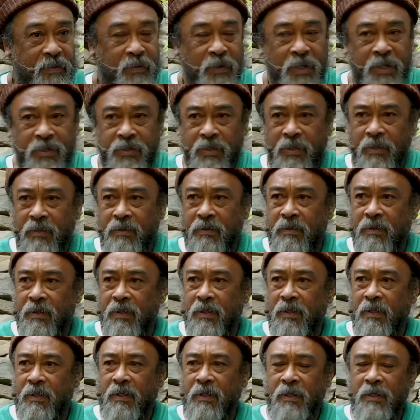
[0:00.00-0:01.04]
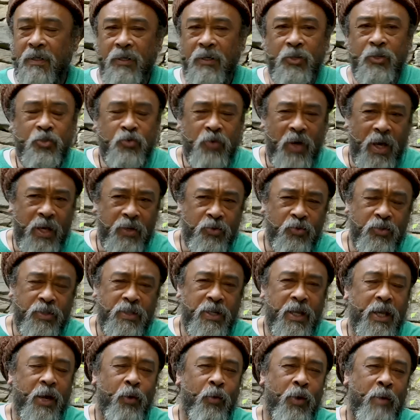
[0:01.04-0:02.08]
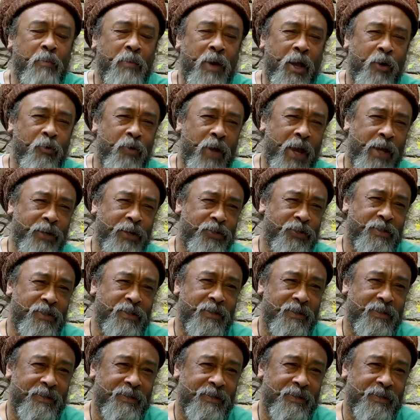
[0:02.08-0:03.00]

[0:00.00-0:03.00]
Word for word: Listen, you're trying to take away my rights?